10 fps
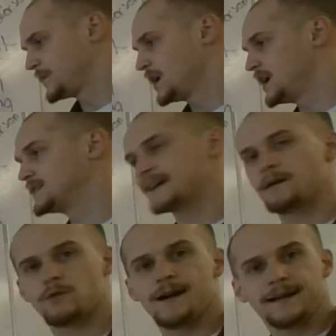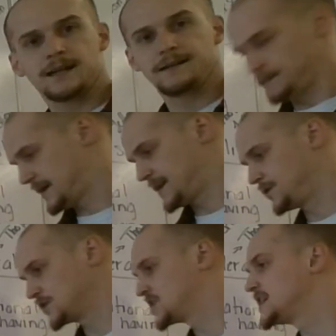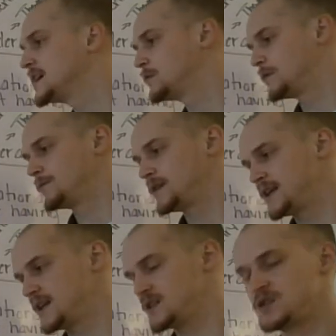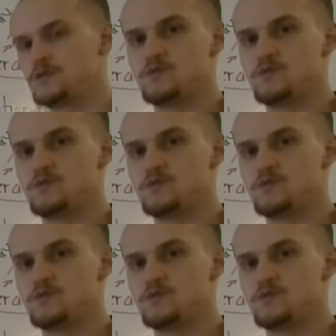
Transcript: is ironic, and you'll see when we get to